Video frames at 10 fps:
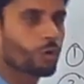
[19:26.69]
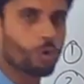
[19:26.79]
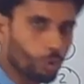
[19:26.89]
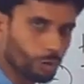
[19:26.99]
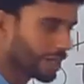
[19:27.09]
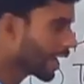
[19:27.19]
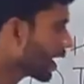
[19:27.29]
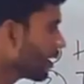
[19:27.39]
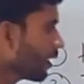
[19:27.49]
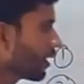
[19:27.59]
Old,
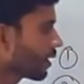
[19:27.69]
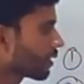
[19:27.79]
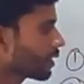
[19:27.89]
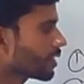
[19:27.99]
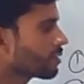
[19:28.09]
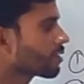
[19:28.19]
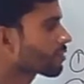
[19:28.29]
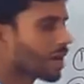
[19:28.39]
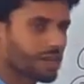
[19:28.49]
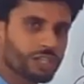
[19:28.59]
and it is
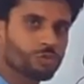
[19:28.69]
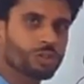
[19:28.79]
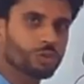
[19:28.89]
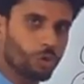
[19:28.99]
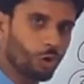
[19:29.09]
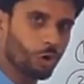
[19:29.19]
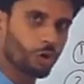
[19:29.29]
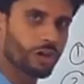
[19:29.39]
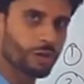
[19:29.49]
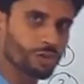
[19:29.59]
starting with O,